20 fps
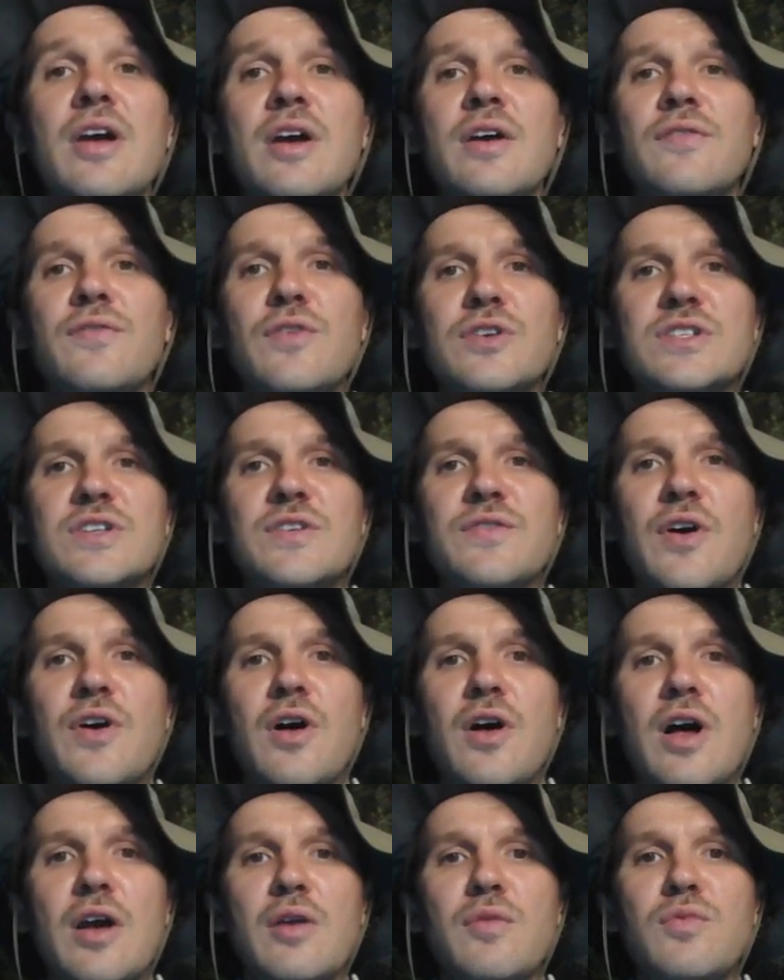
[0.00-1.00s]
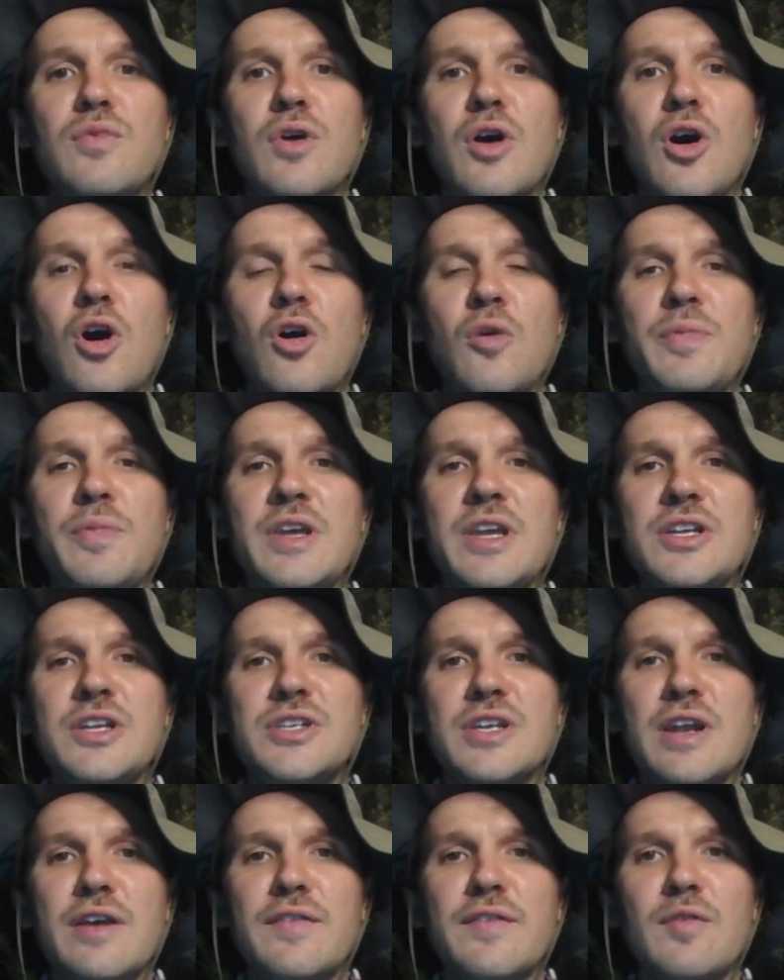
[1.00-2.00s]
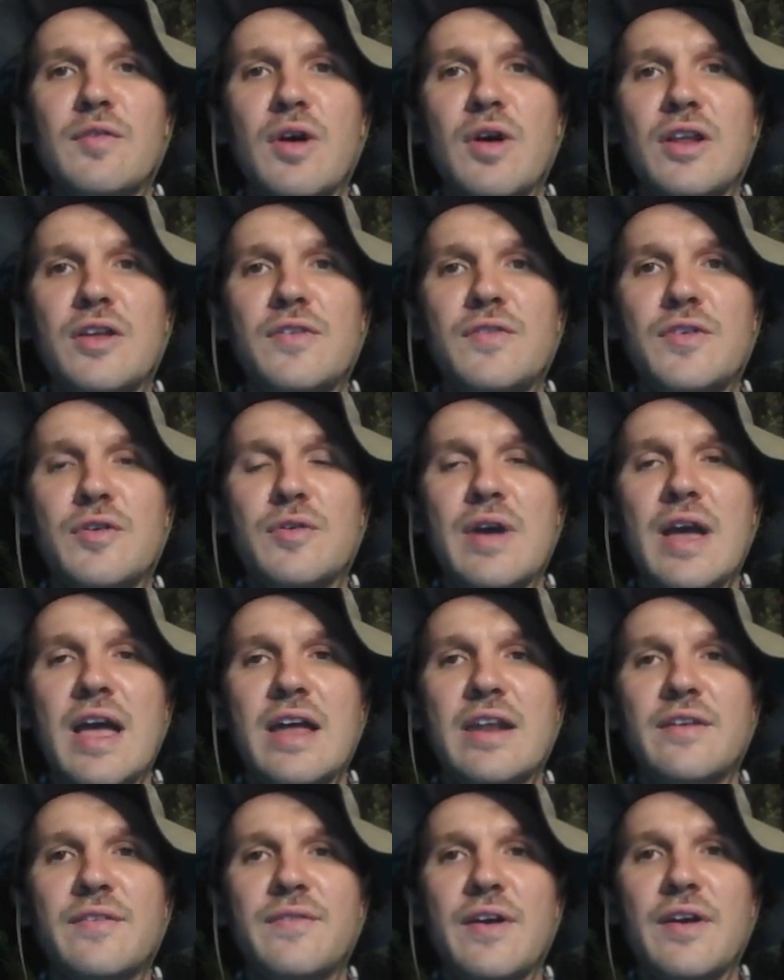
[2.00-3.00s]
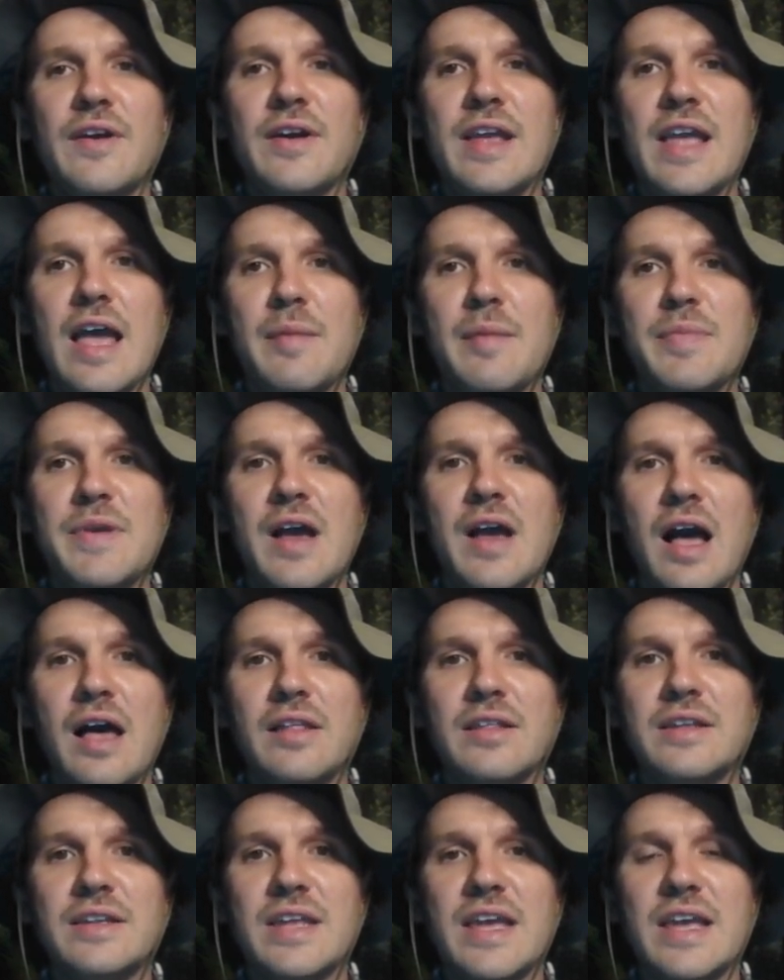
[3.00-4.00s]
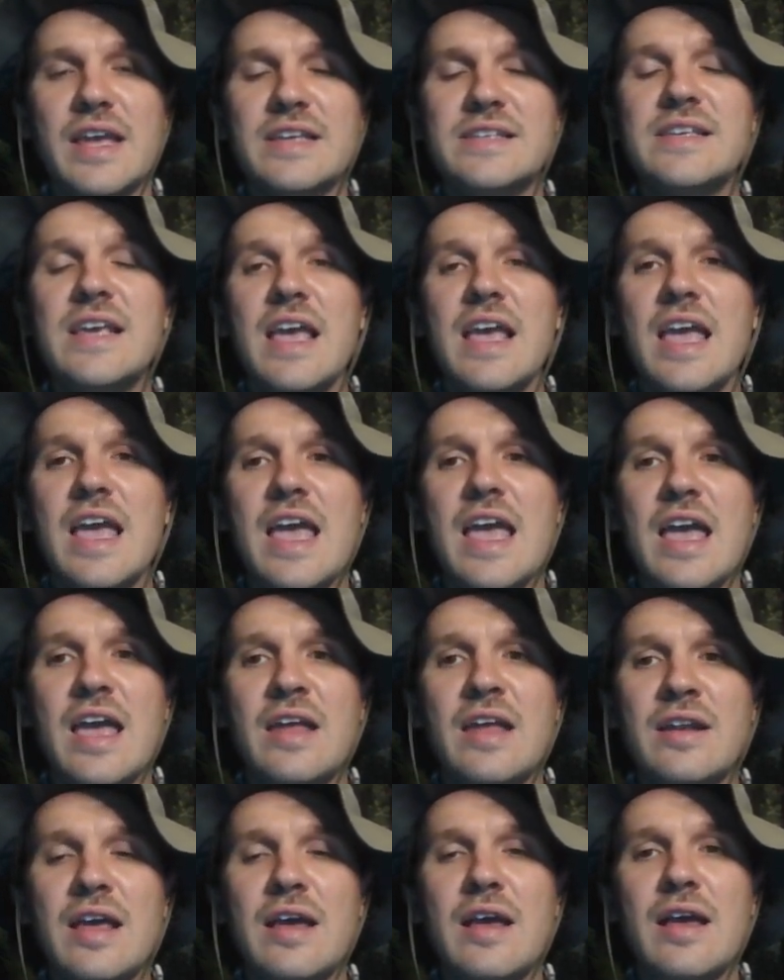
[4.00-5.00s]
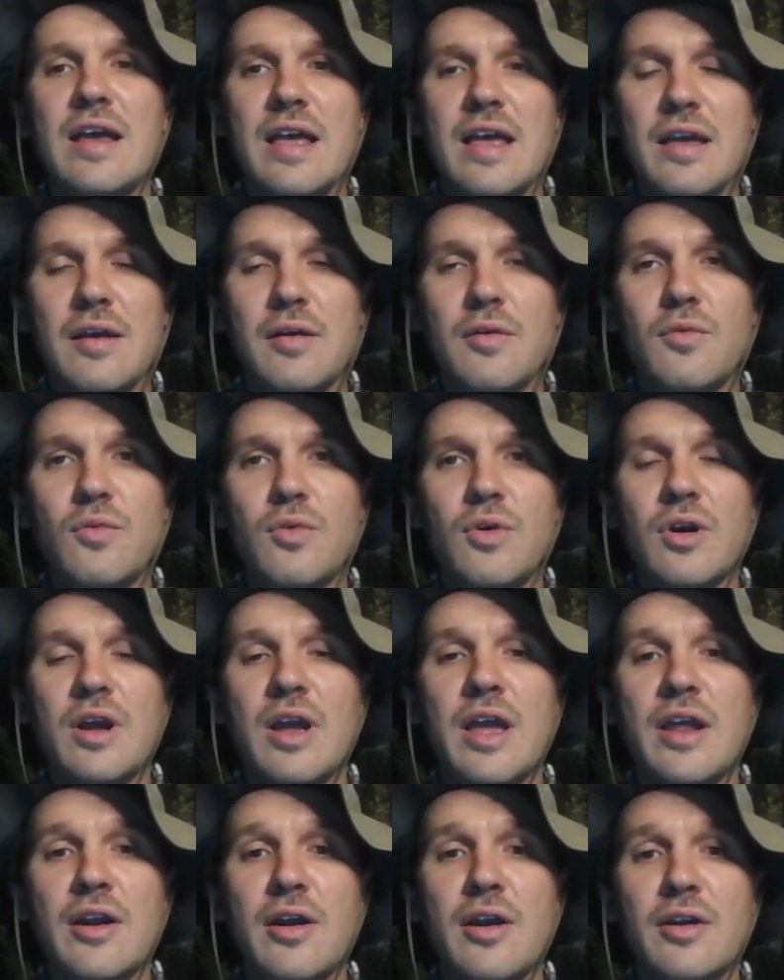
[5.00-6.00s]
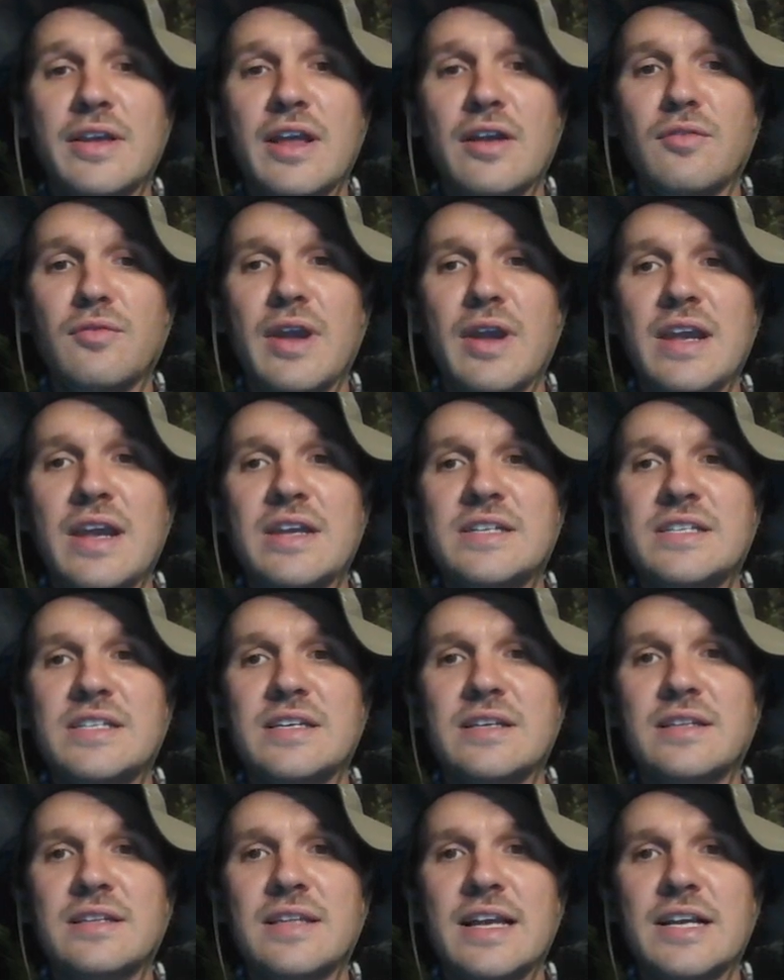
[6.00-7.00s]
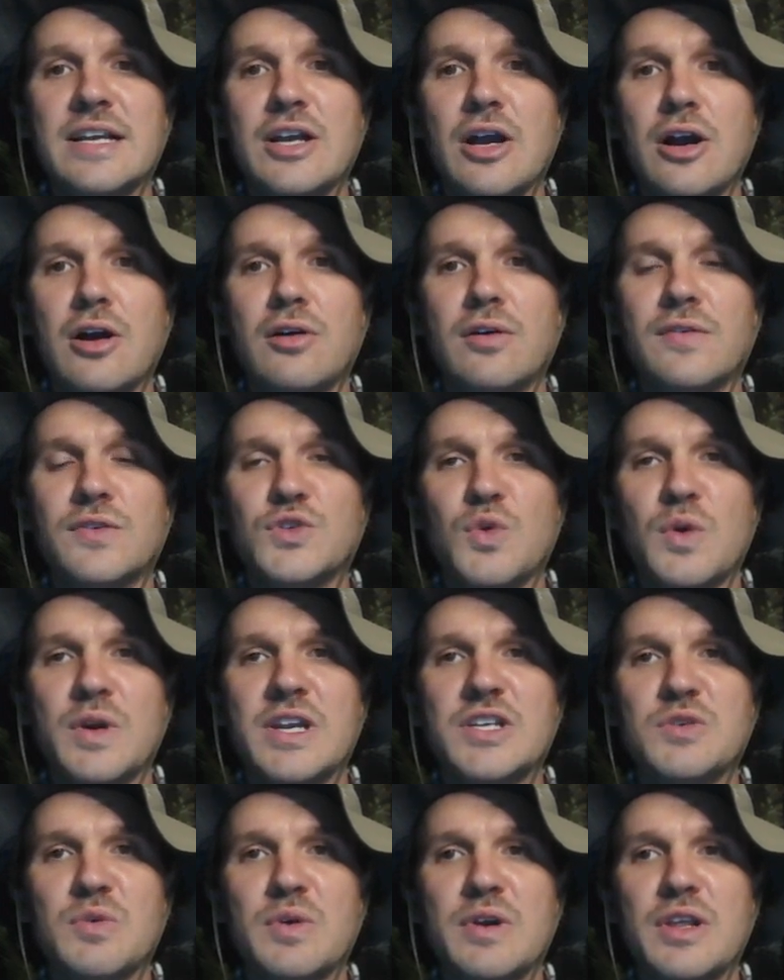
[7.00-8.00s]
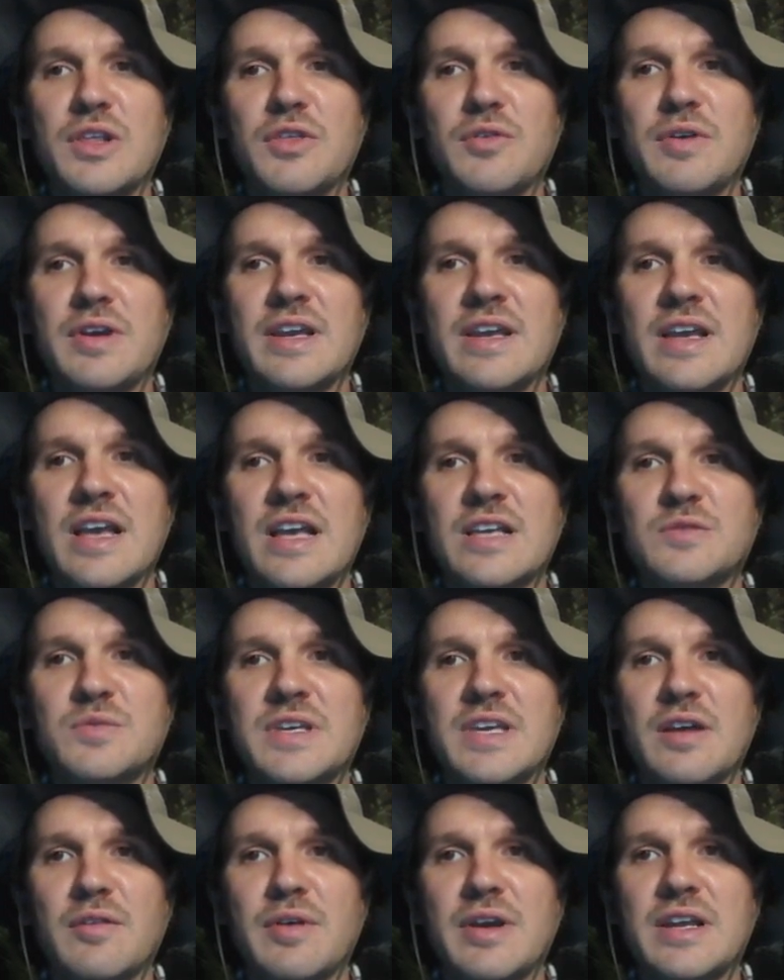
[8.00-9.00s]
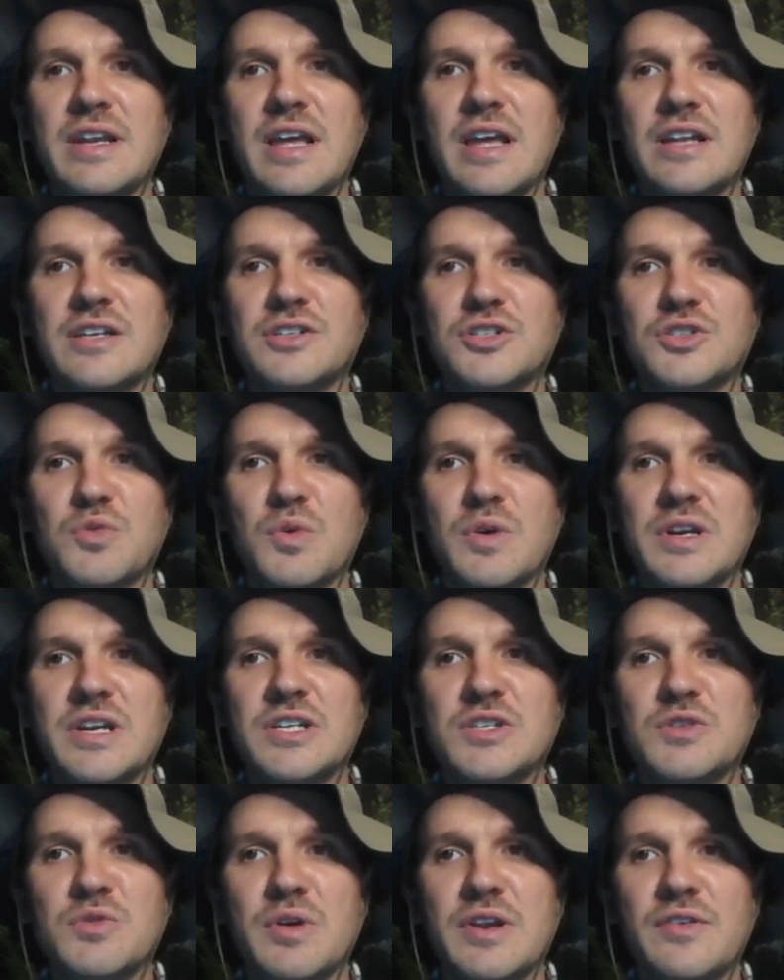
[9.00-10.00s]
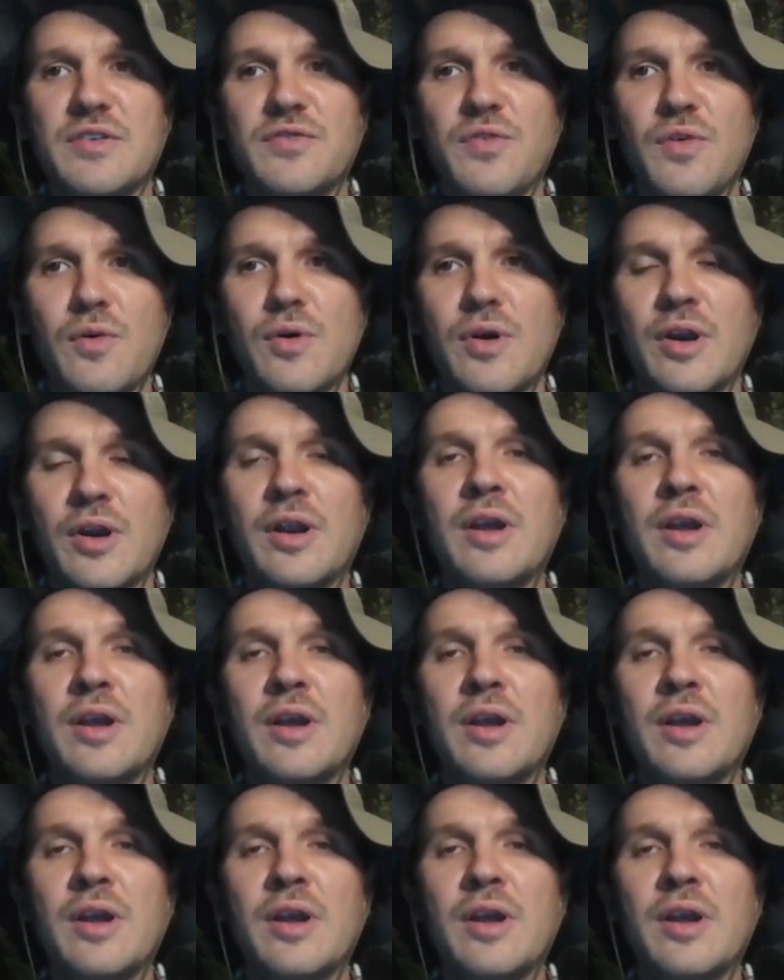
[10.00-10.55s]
First of all, I hope each and every one of you had a very happy holidays and are getting ready to let go of 2023 as we get ready to enter 2024.